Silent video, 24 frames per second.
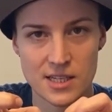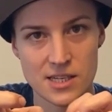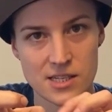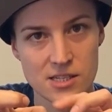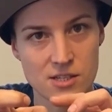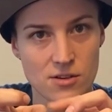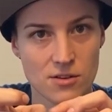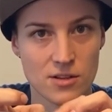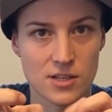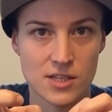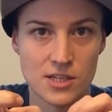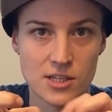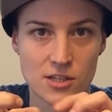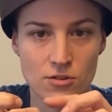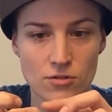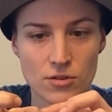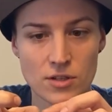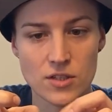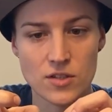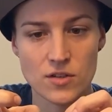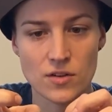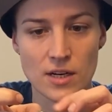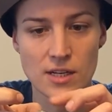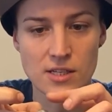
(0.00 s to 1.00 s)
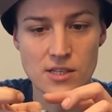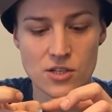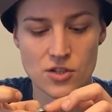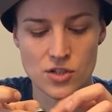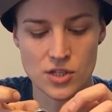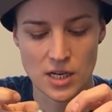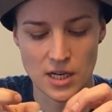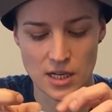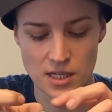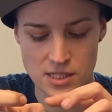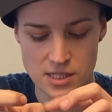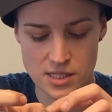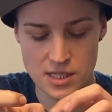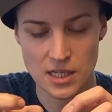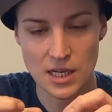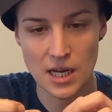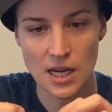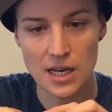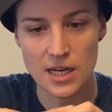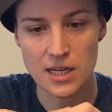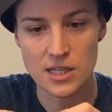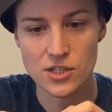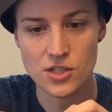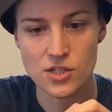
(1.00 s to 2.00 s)
so the degreaser has a chance to get
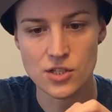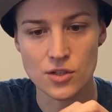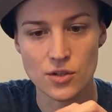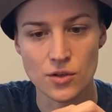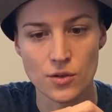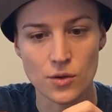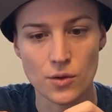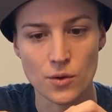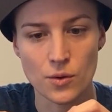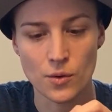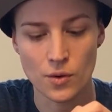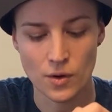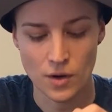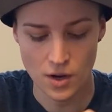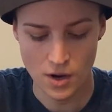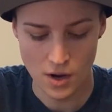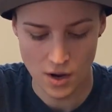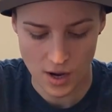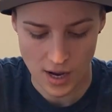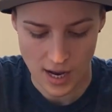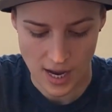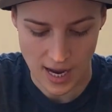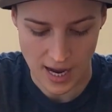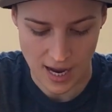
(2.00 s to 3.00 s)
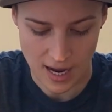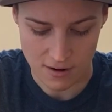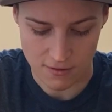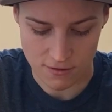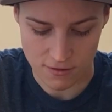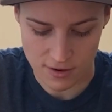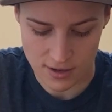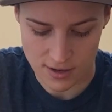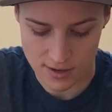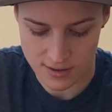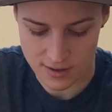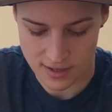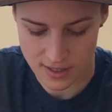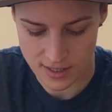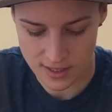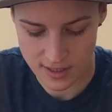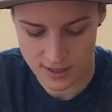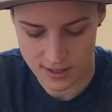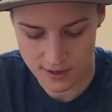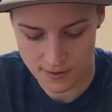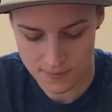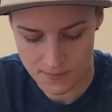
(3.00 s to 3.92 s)
into everything.